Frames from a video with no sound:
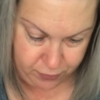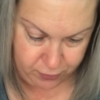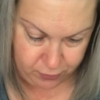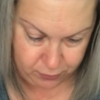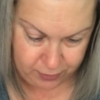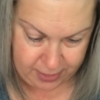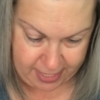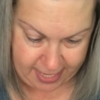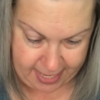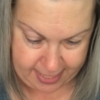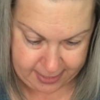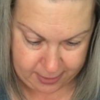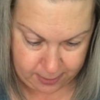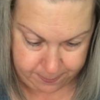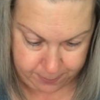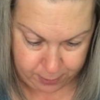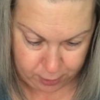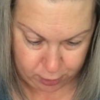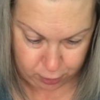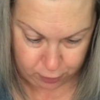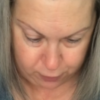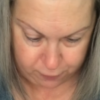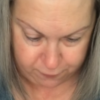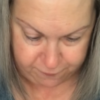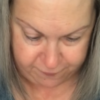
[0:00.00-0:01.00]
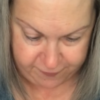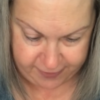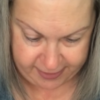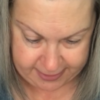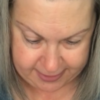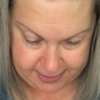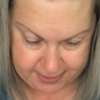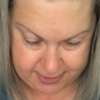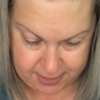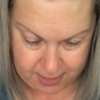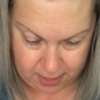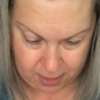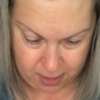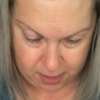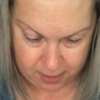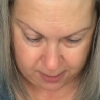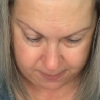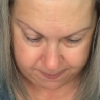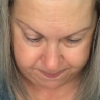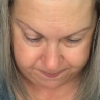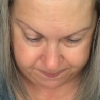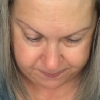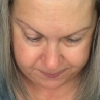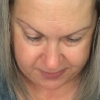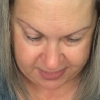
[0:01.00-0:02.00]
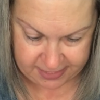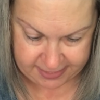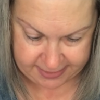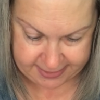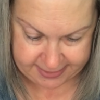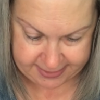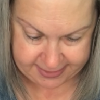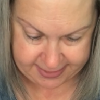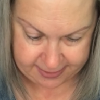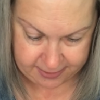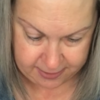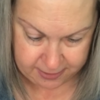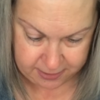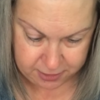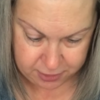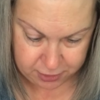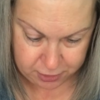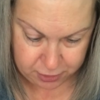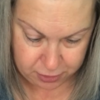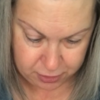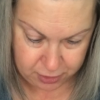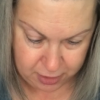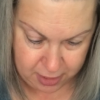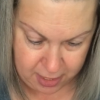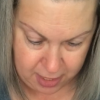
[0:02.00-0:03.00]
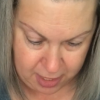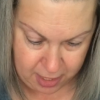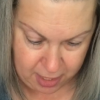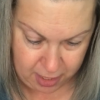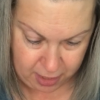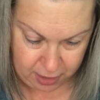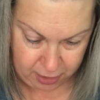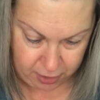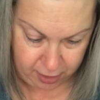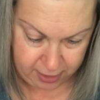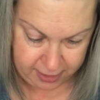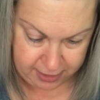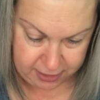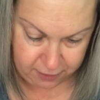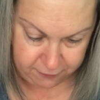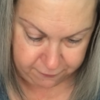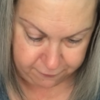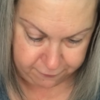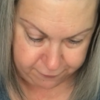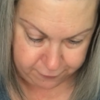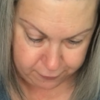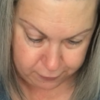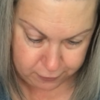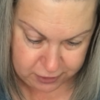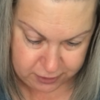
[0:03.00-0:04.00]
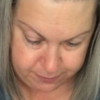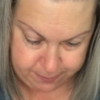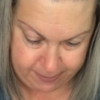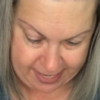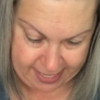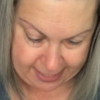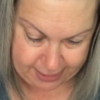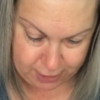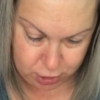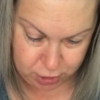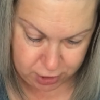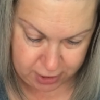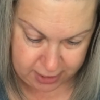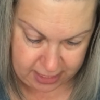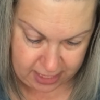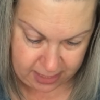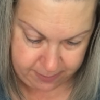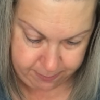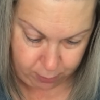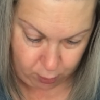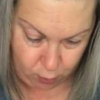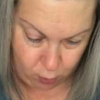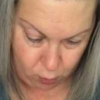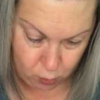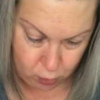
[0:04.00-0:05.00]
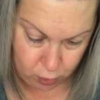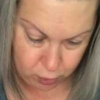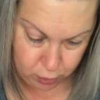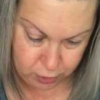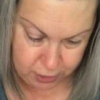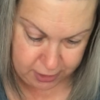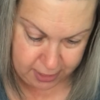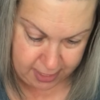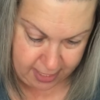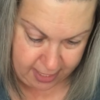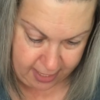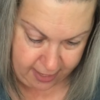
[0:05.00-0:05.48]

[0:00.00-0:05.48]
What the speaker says: they're not a perfect cylinder like the first batch that I poured.